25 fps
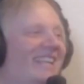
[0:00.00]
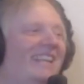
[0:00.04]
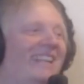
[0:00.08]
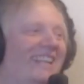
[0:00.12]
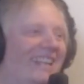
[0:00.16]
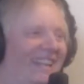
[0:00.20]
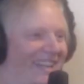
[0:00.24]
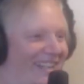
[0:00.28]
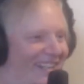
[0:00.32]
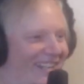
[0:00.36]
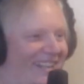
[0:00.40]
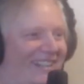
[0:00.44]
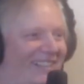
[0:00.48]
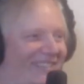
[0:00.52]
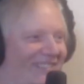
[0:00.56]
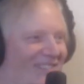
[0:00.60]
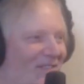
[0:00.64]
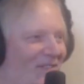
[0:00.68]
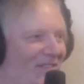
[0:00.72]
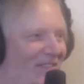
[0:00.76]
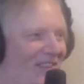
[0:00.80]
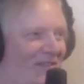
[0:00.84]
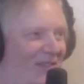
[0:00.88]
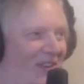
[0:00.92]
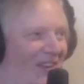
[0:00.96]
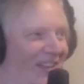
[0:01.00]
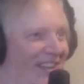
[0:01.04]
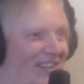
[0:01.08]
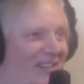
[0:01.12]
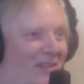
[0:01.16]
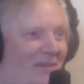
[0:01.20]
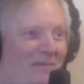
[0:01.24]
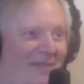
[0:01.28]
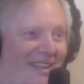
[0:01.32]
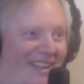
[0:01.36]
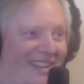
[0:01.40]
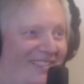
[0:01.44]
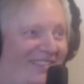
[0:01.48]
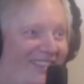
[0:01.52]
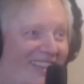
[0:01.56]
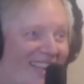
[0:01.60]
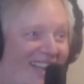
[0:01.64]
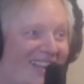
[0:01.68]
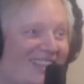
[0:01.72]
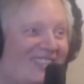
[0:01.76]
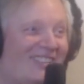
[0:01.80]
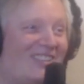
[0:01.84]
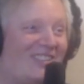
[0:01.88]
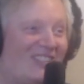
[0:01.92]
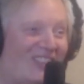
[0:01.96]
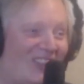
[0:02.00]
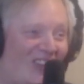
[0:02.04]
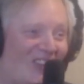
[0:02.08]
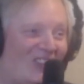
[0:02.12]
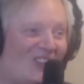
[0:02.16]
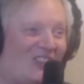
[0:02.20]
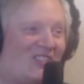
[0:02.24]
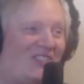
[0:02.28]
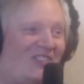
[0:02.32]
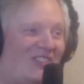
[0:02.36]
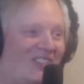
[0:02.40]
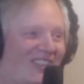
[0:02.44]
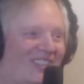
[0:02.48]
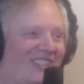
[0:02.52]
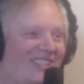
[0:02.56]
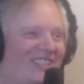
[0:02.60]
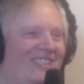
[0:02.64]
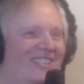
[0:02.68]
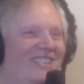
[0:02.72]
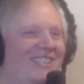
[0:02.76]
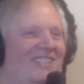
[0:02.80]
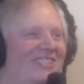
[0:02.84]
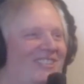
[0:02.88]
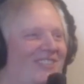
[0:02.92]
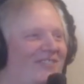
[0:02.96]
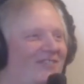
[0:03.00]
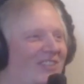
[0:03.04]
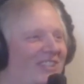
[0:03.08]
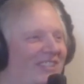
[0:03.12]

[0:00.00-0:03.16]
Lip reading: I know. People are like, you paid $1,000 for a concert,